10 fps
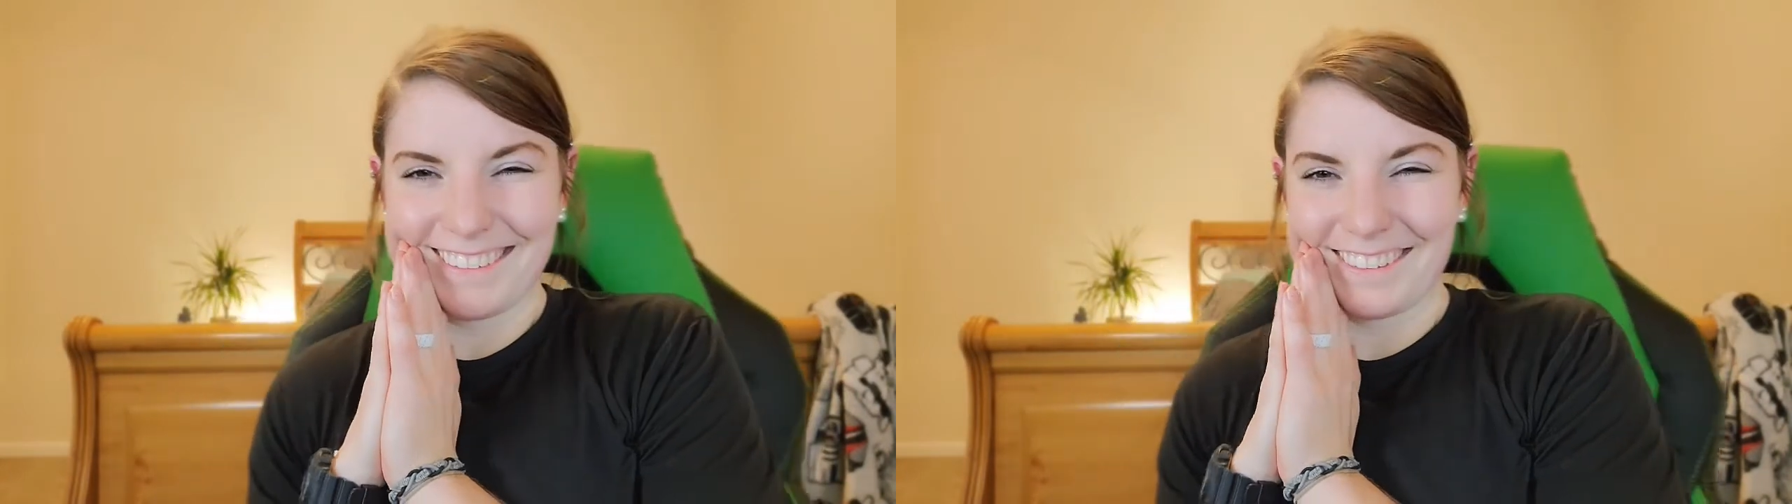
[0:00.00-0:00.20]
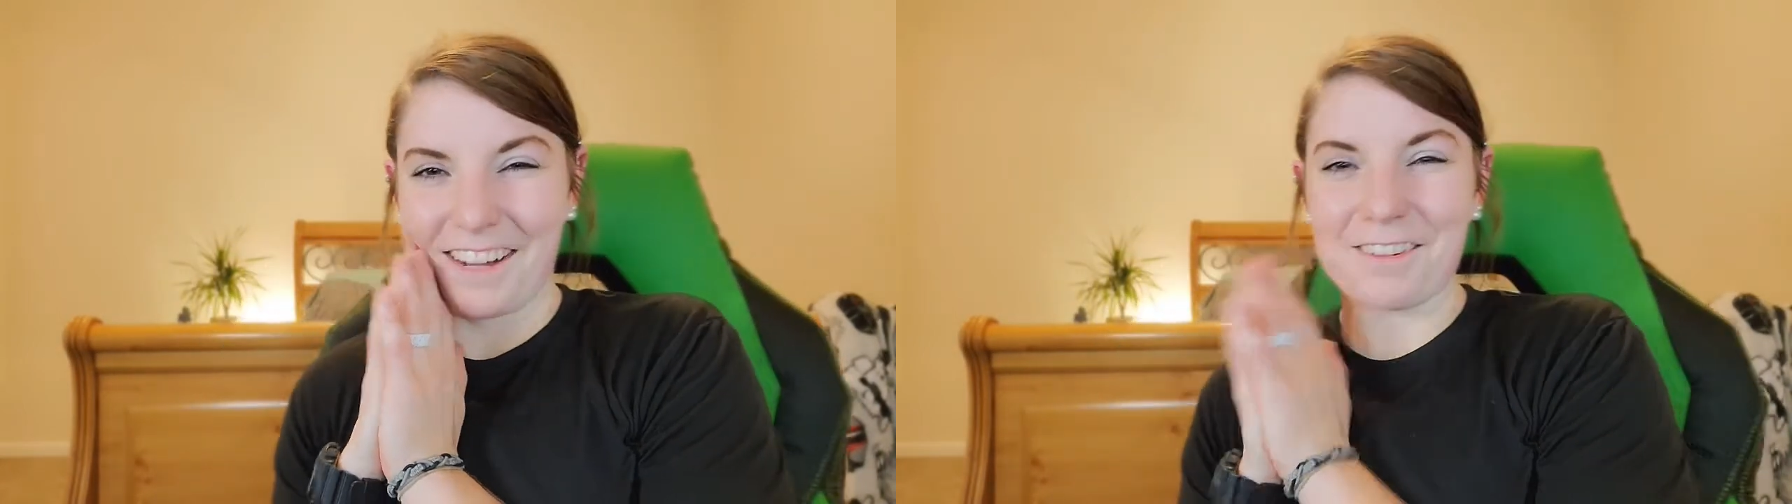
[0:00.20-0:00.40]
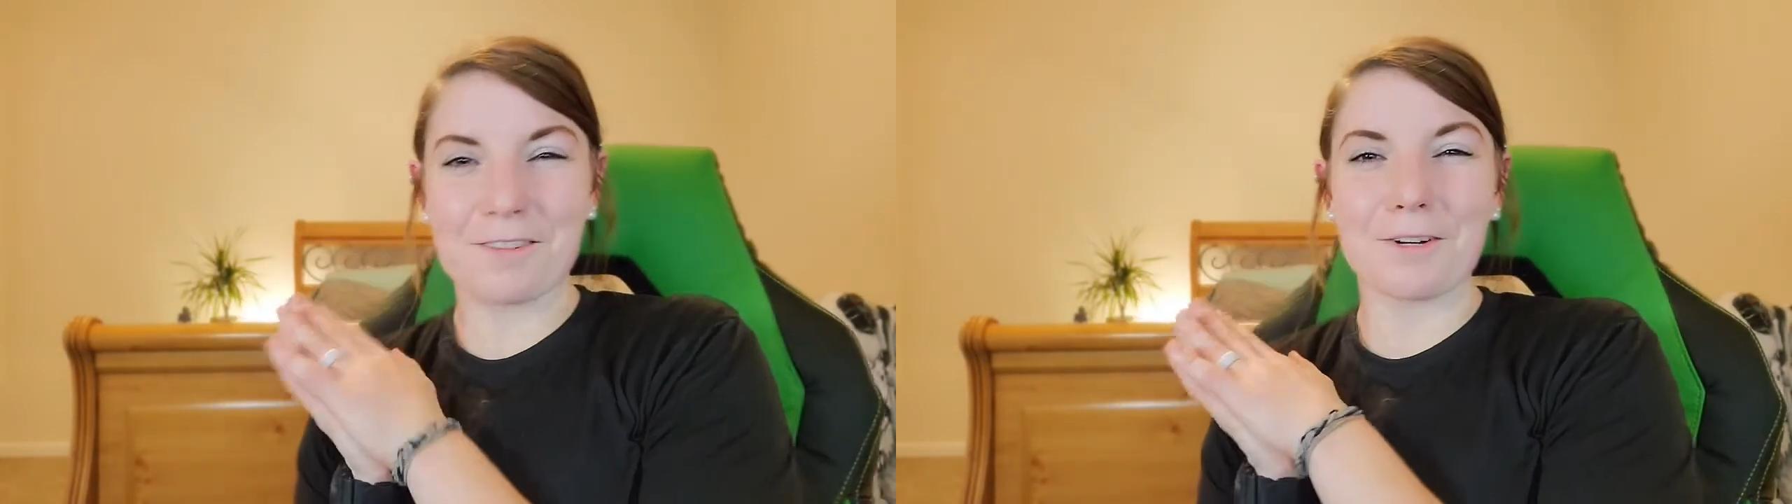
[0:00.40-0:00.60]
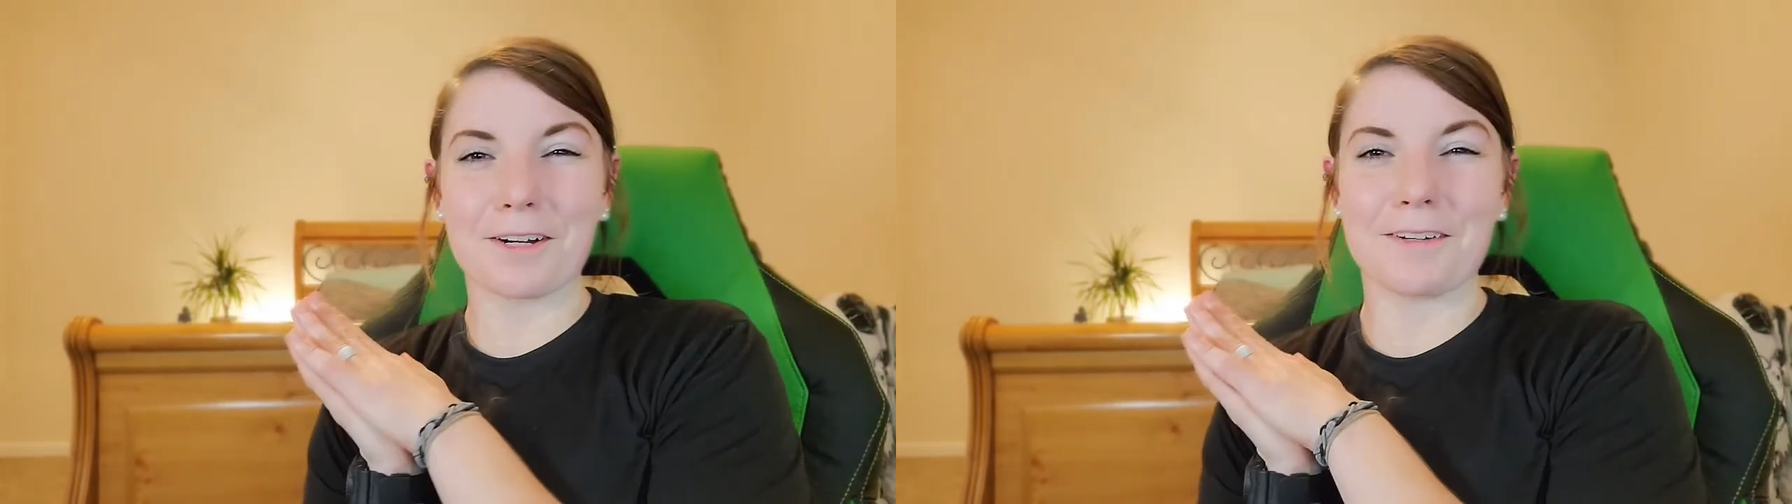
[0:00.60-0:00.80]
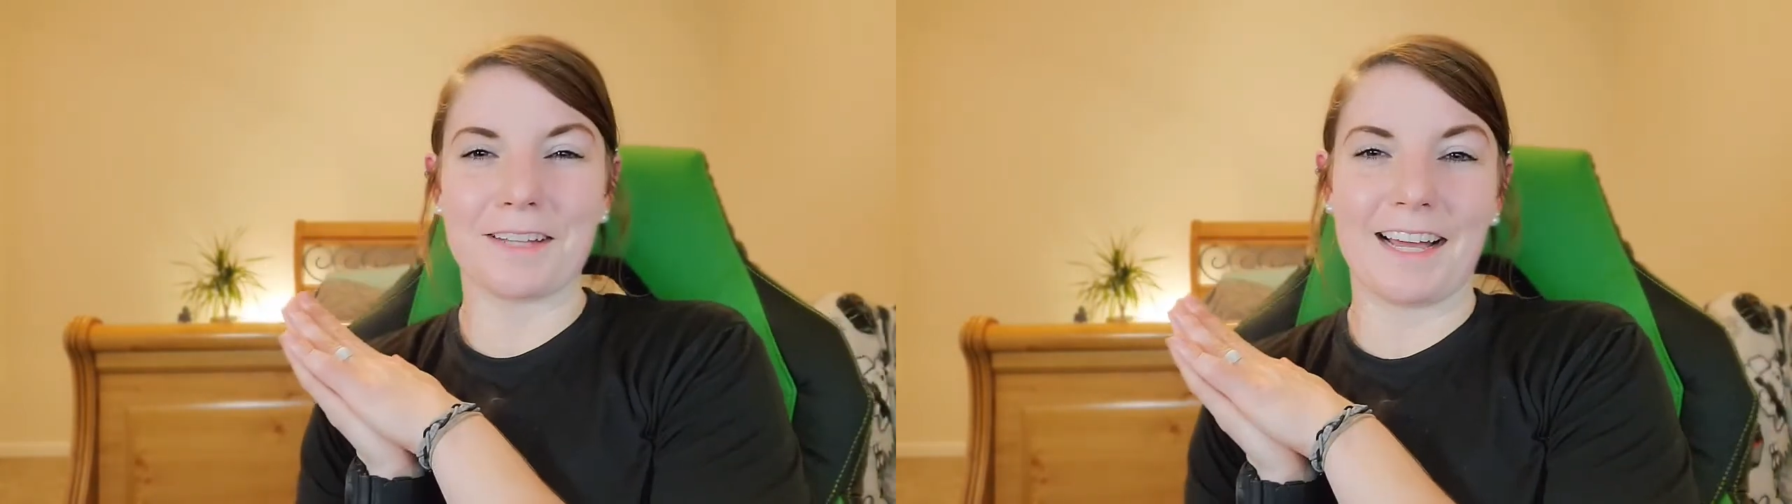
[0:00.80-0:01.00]
So I'm going to work
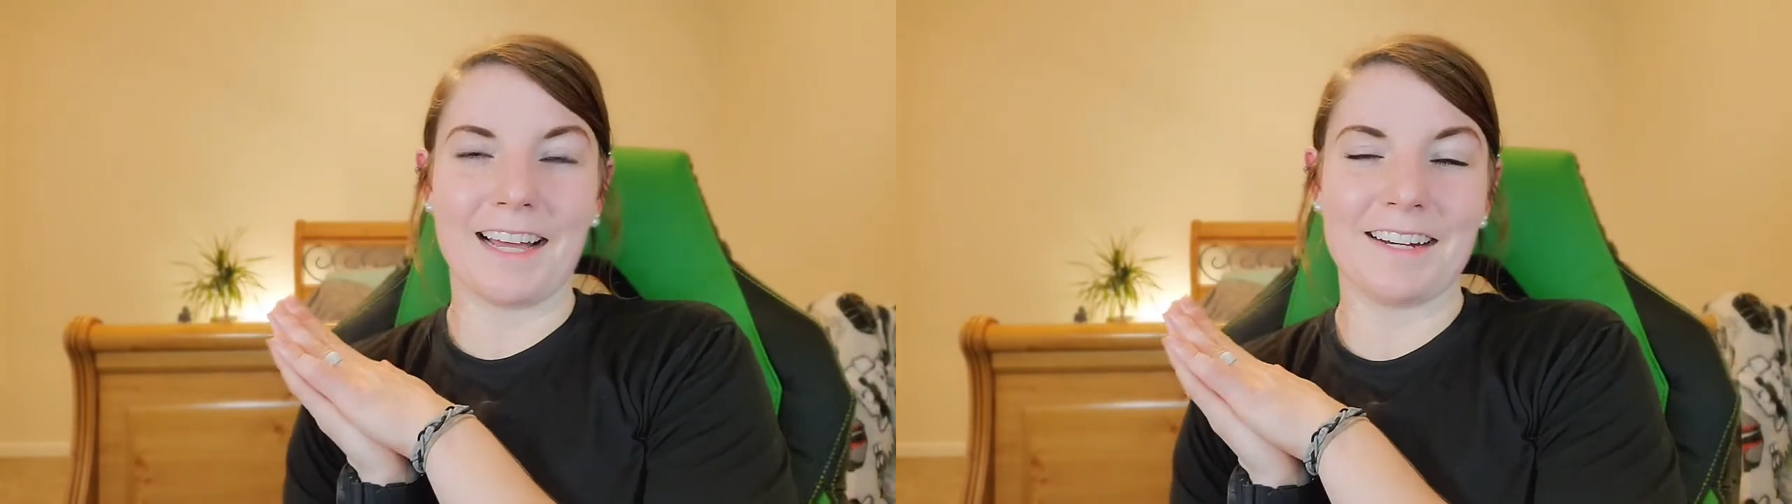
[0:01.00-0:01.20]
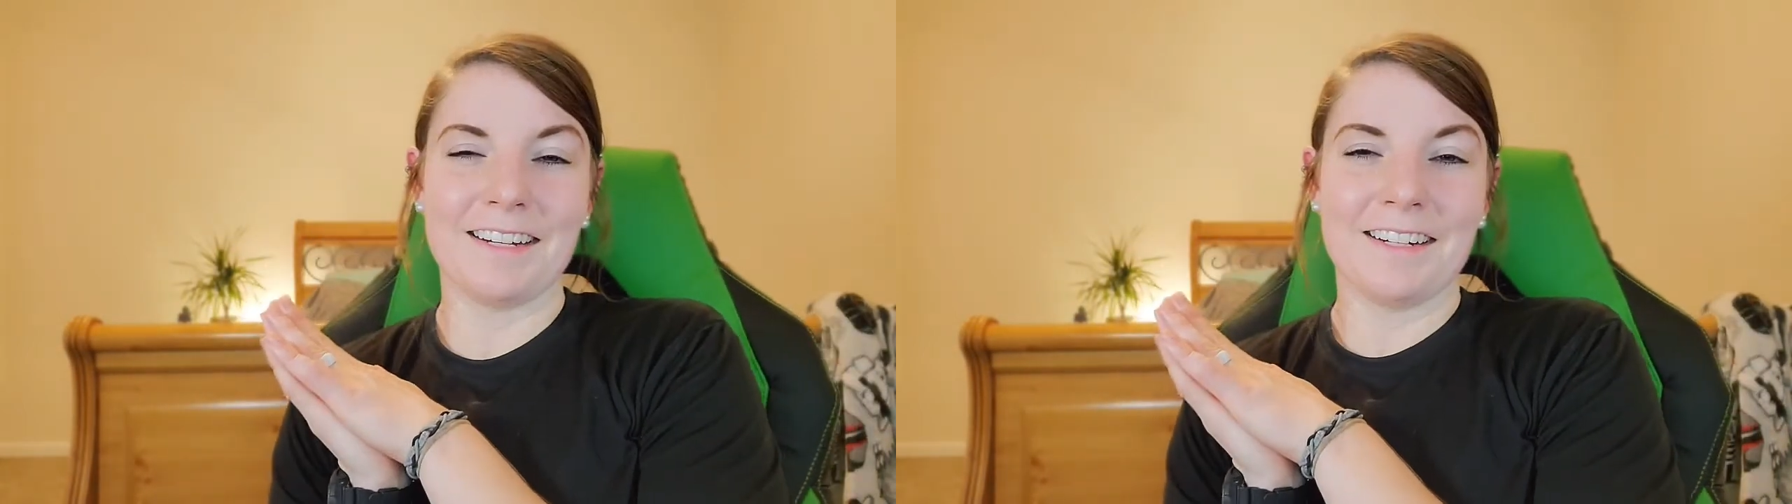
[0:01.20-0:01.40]
on that.